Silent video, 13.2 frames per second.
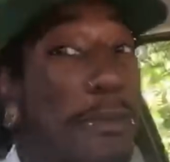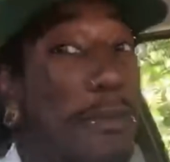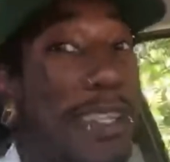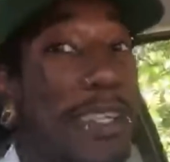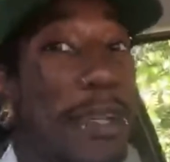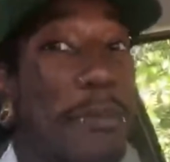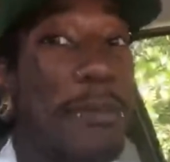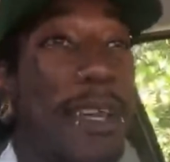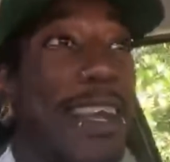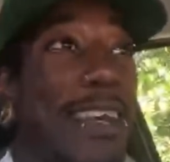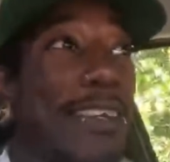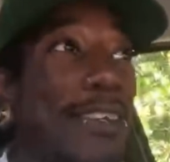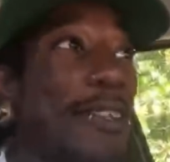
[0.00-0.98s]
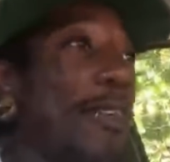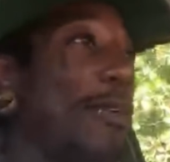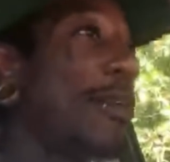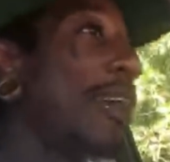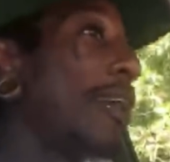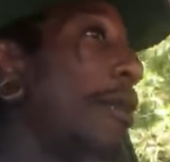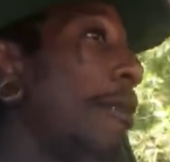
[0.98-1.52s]
already got permission to
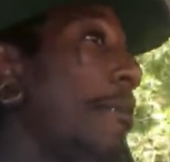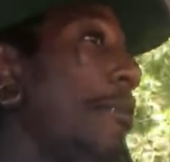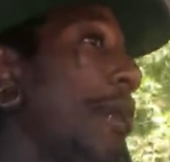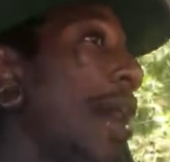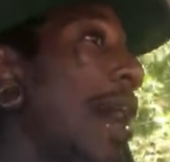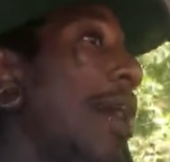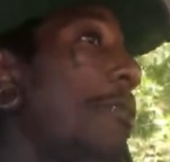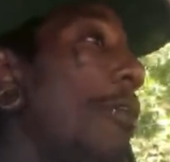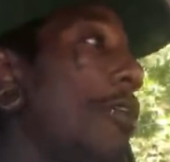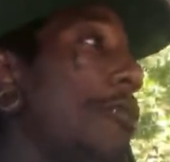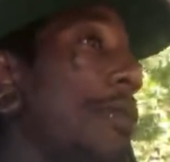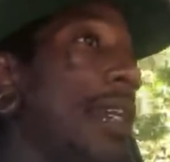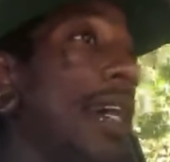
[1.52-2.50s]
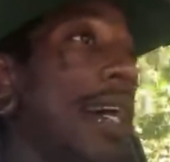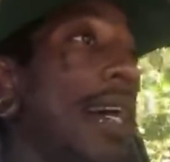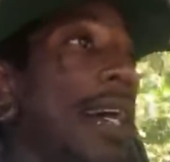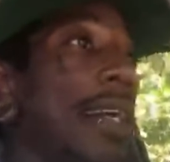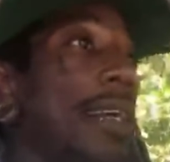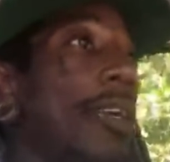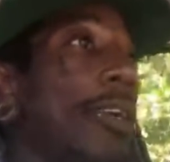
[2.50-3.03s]
be here. So, um, but I
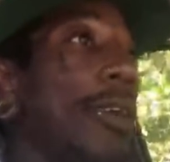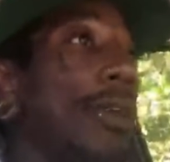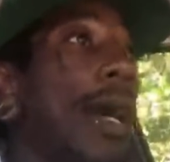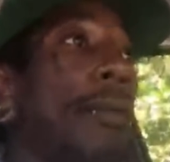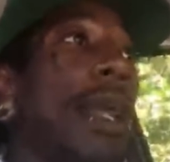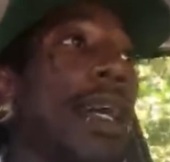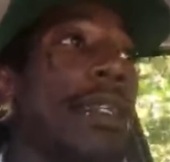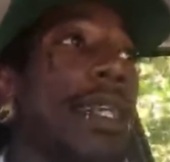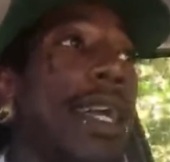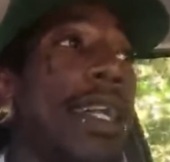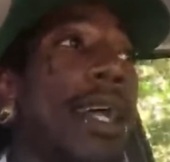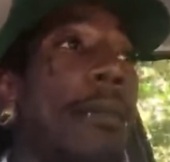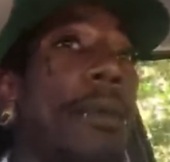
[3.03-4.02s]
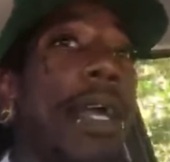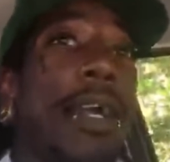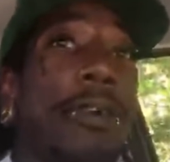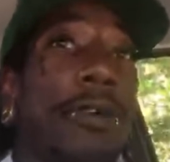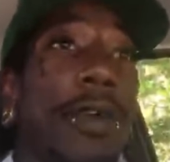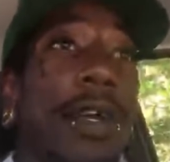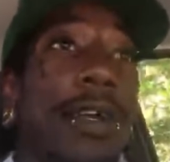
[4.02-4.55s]
walk with God, y'all. And I'm not saying
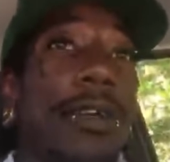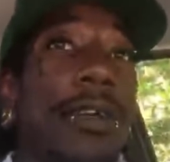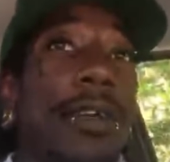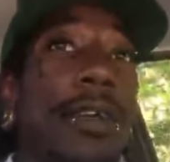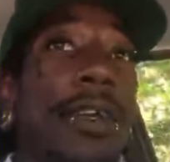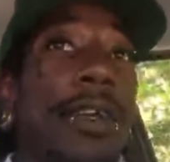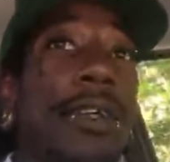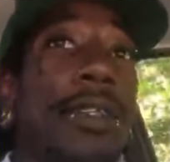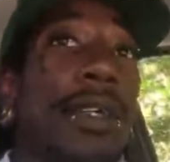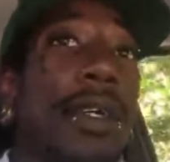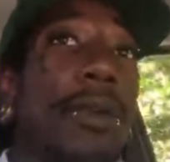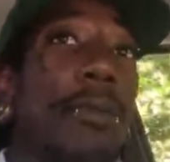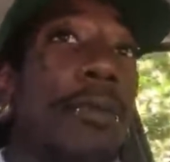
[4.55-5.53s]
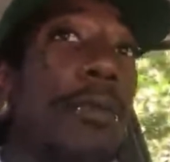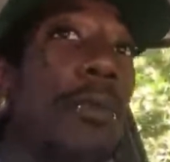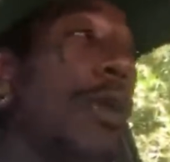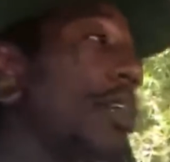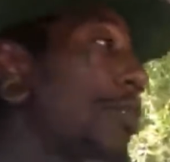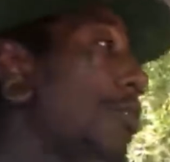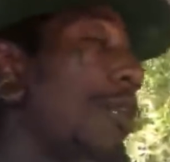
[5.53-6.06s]
I'm ignorant to
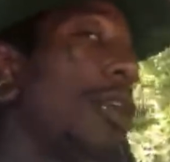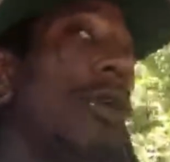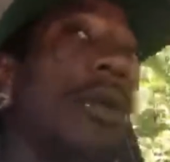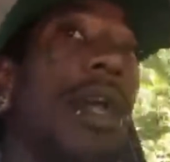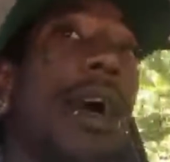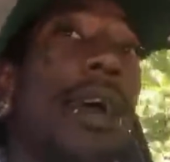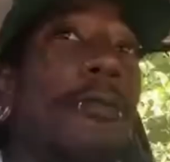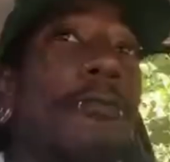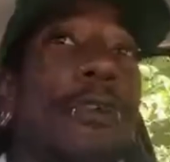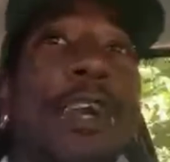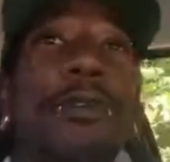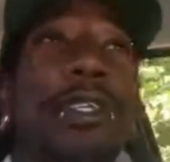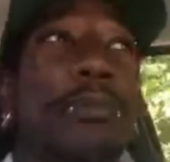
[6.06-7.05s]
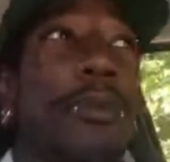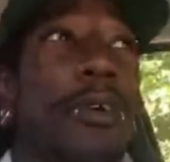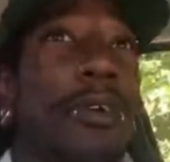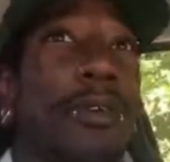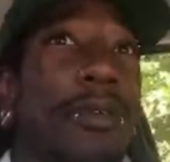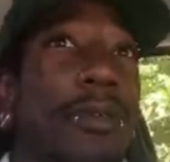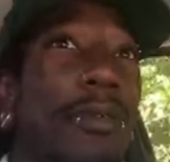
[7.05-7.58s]
what's going on out here. I'm very
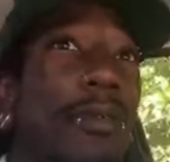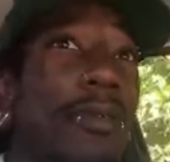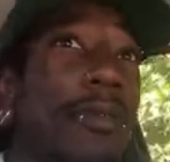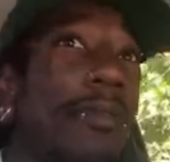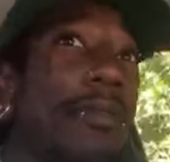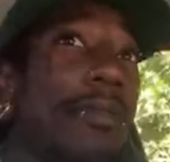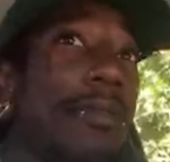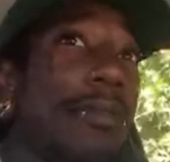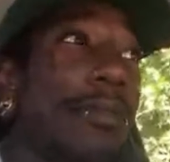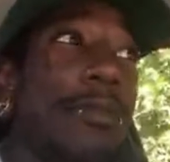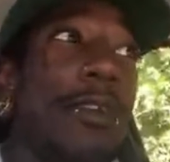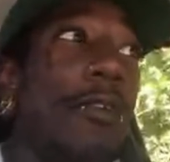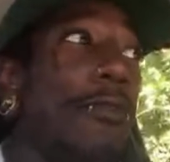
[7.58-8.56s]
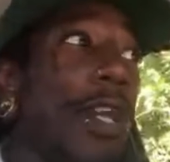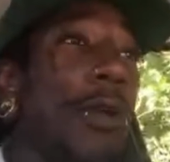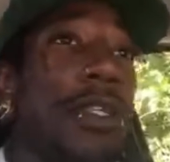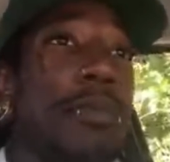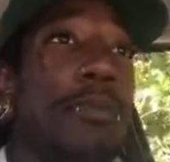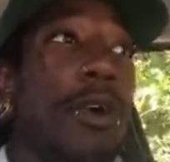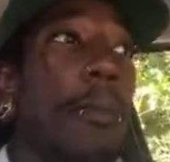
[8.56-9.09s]
smart. I'm very
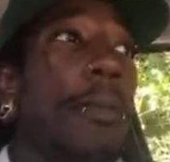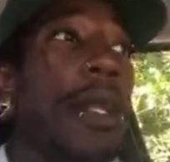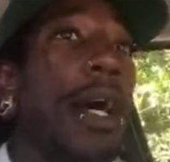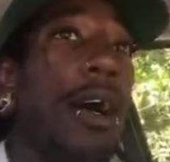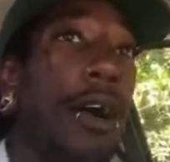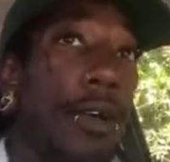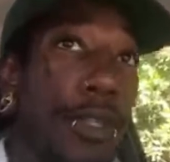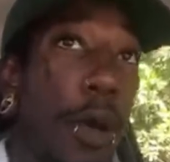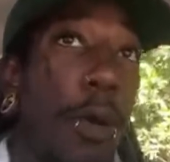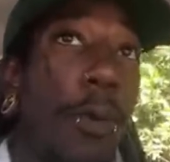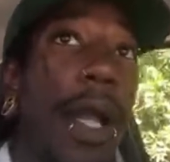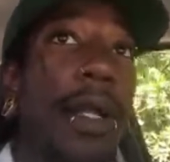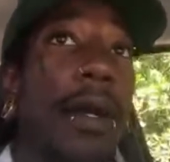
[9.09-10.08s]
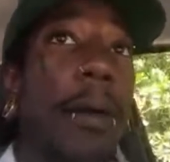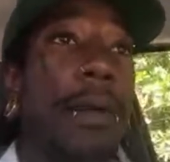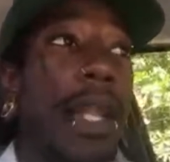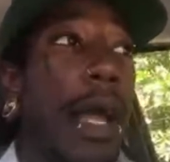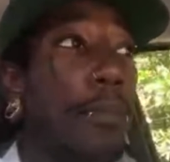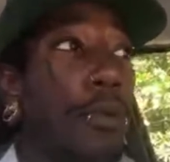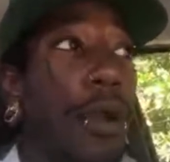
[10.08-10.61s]
smart, but I also wake up
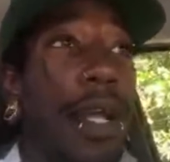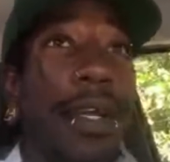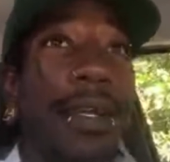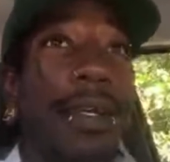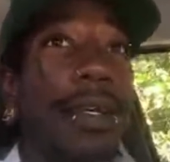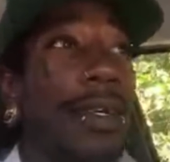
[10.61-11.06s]
and I pray.